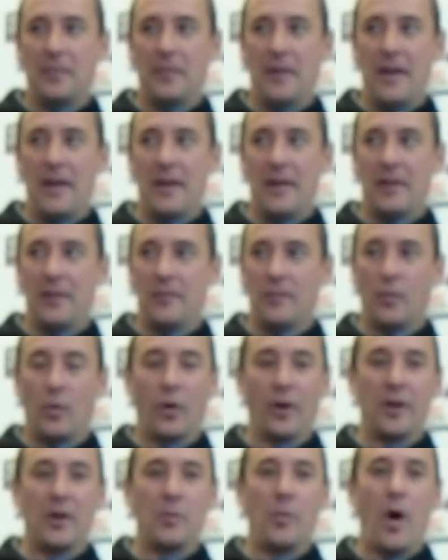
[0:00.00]
and
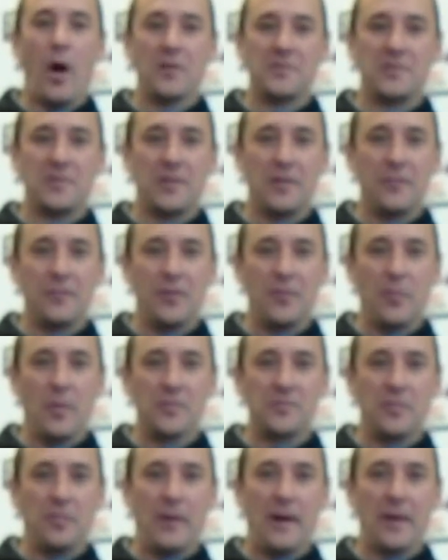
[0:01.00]
Oregon and Washington for
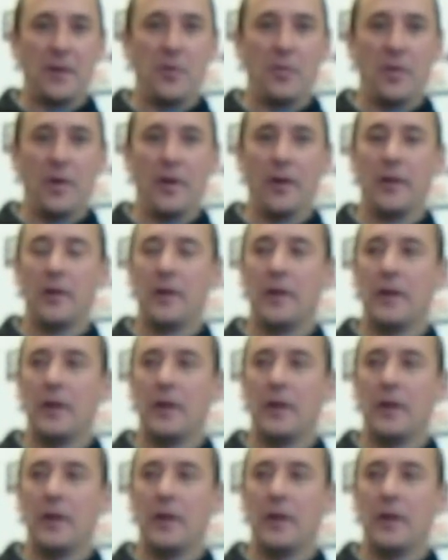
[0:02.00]
most of my career,